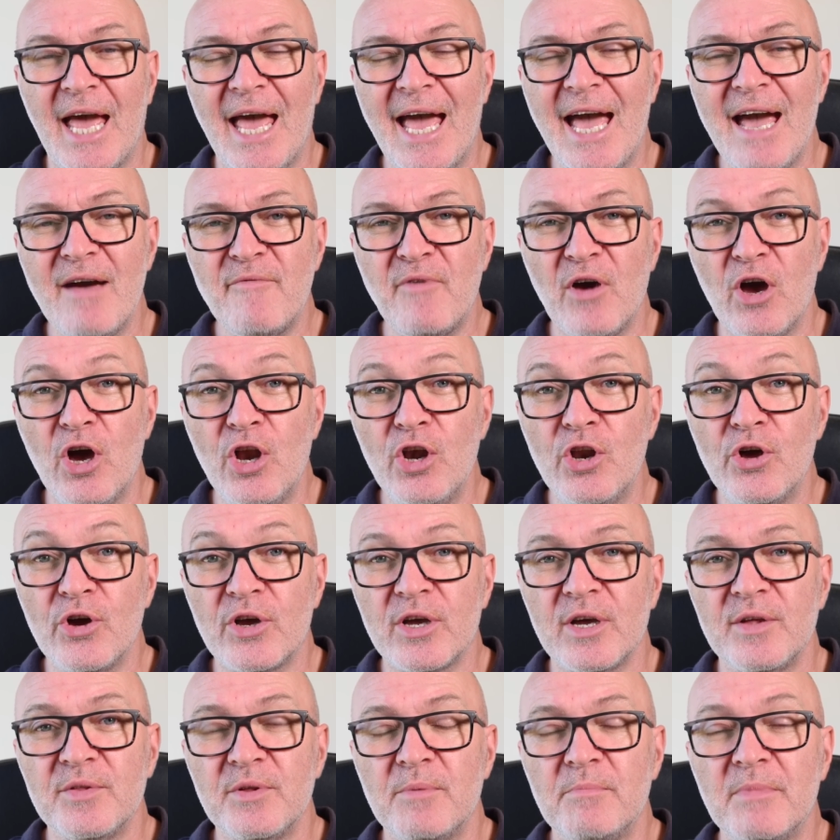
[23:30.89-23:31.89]
have a look
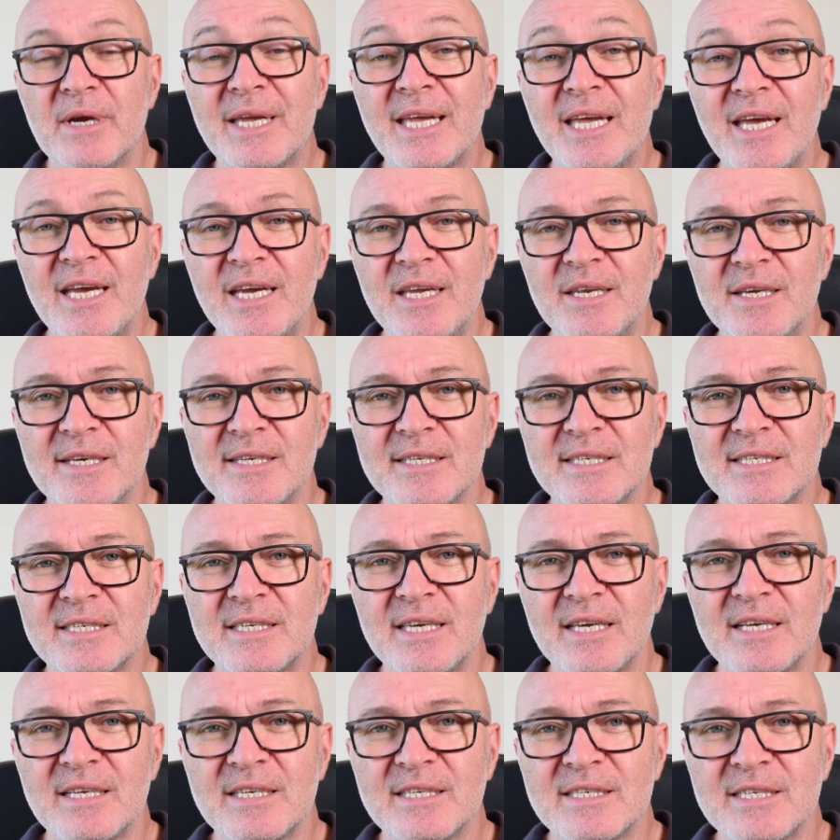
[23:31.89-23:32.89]
at the Makina
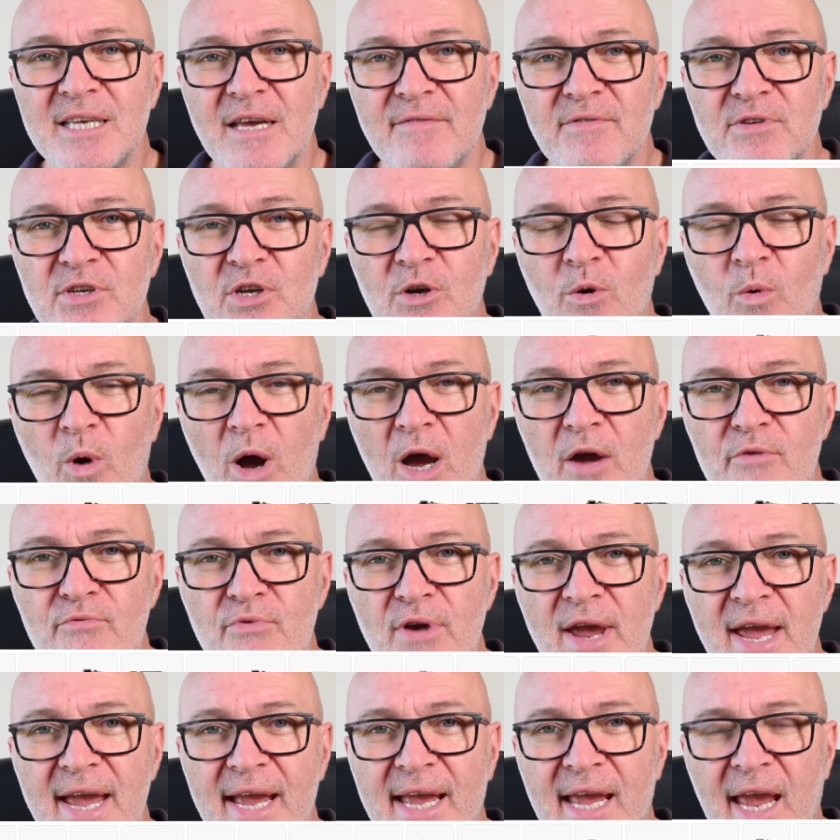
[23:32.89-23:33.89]
6.7. Quite a
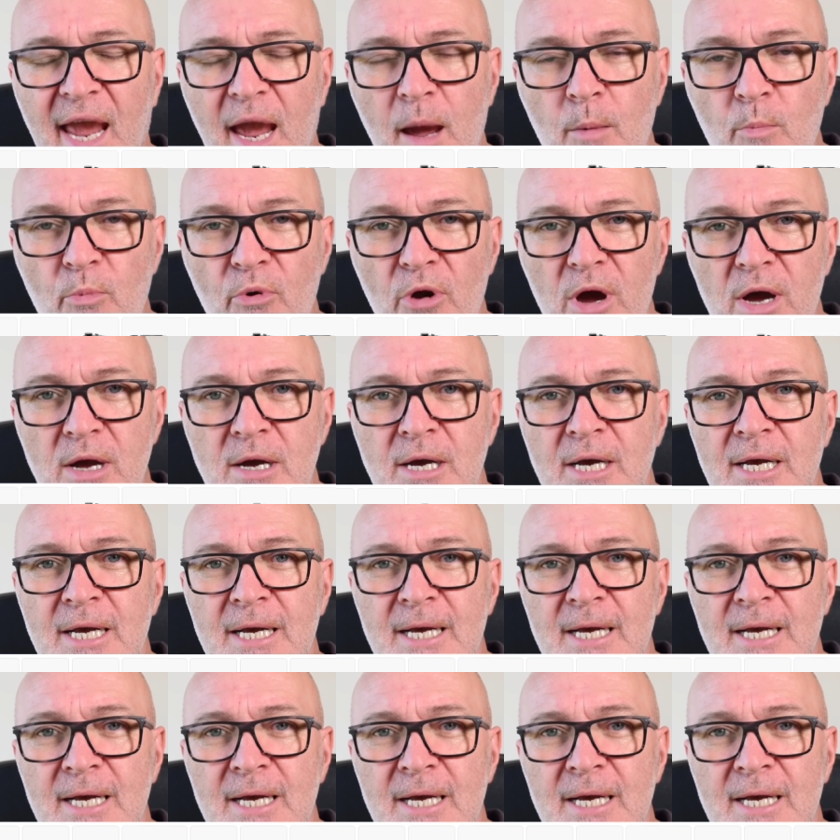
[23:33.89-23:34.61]
rare camera.